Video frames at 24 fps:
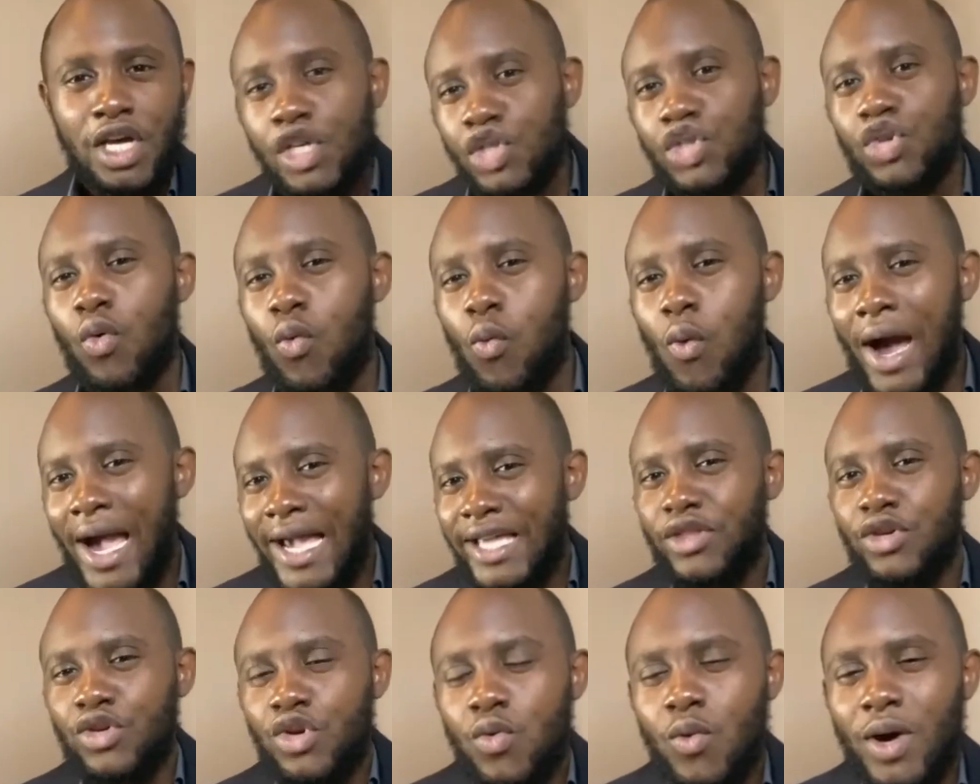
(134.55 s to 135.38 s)
So
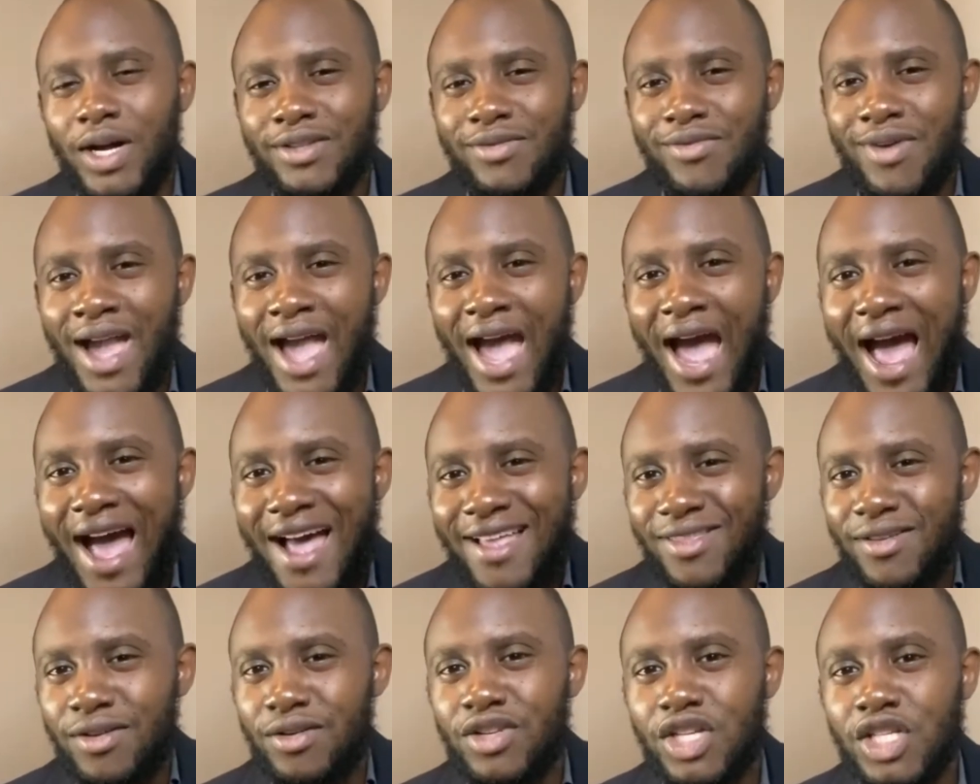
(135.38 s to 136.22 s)
why do you want to
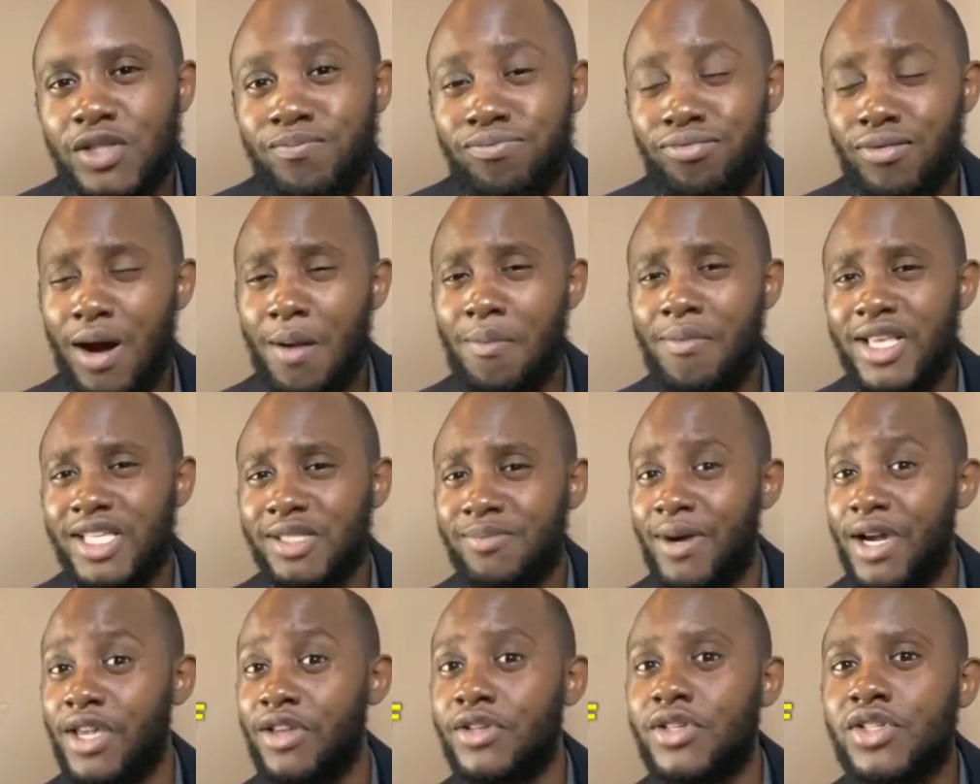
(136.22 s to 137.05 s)
handle those
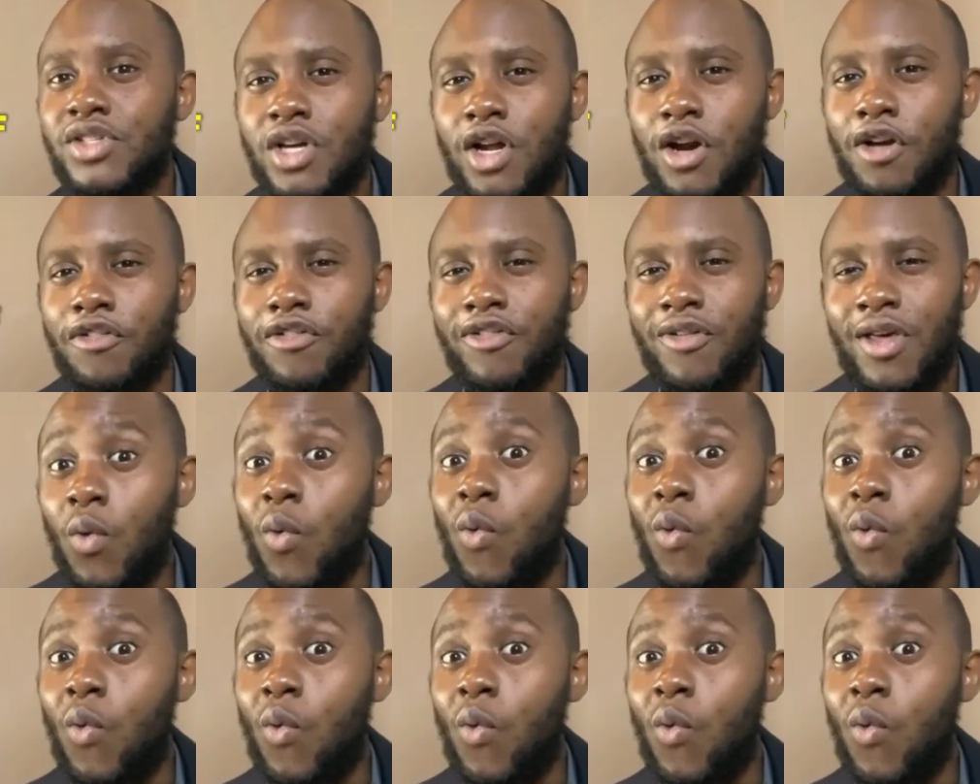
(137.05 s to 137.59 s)
problems by yourself?